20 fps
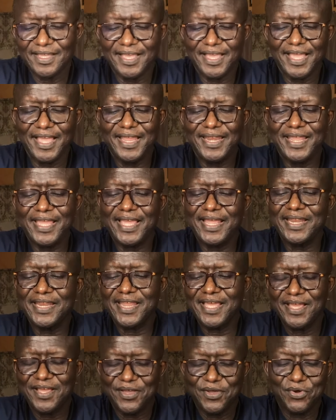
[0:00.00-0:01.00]
and
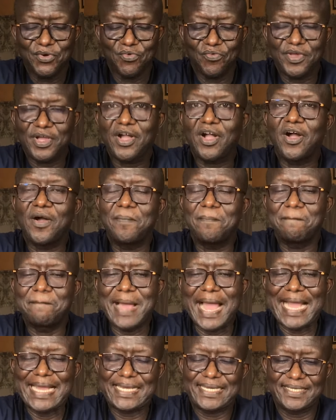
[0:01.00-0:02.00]
then we come
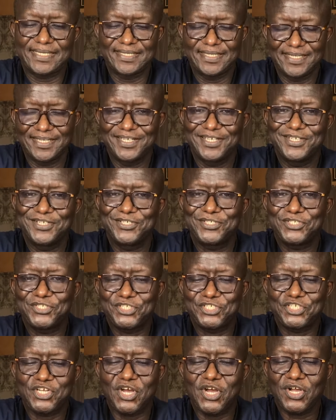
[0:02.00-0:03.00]
back to
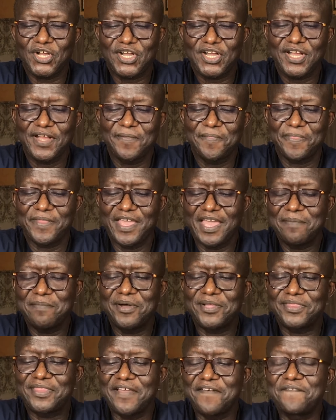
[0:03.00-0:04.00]
talk
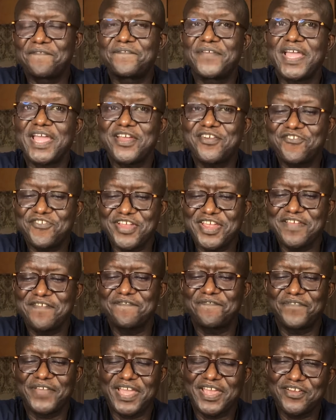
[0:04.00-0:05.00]
about a very,
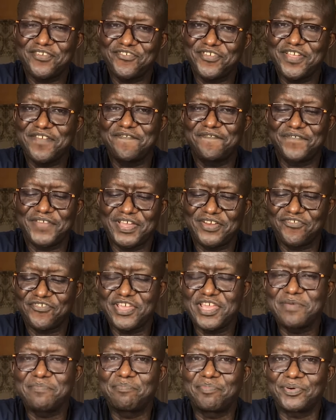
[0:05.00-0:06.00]
very, very
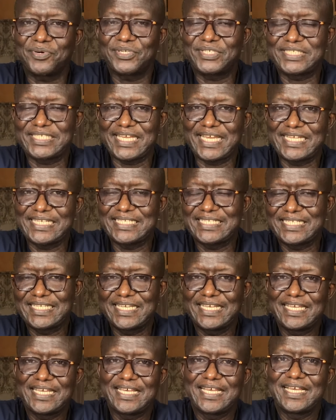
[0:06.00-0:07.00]
important
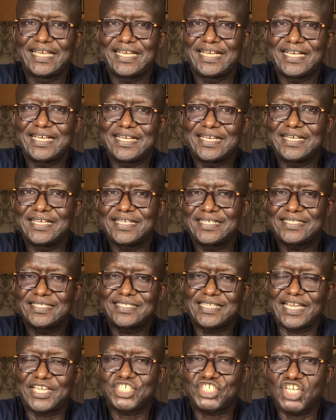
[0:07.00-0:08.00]

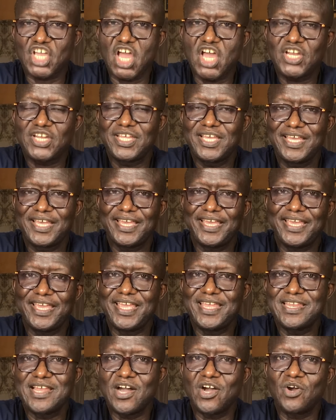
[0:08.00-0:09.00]
section
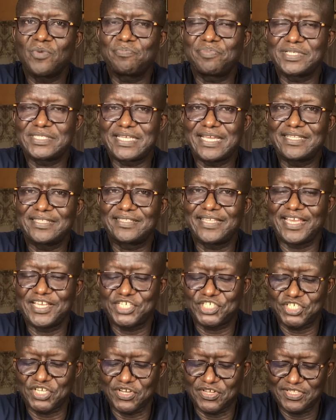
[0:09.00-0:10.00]
in our
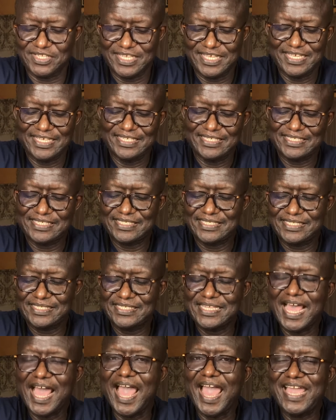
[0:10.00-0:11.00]
presentation.
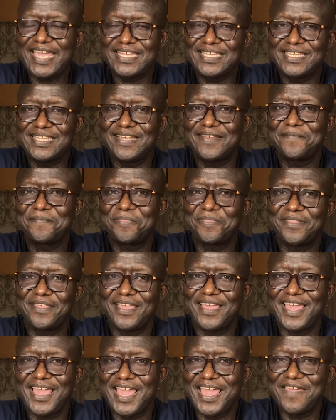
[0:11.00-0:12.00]
side
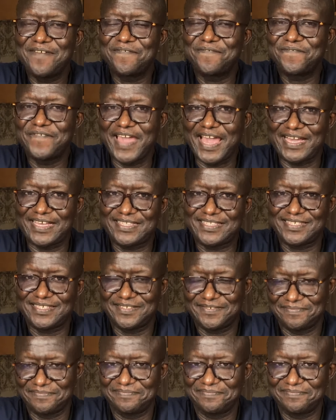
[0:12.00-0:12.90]
effect.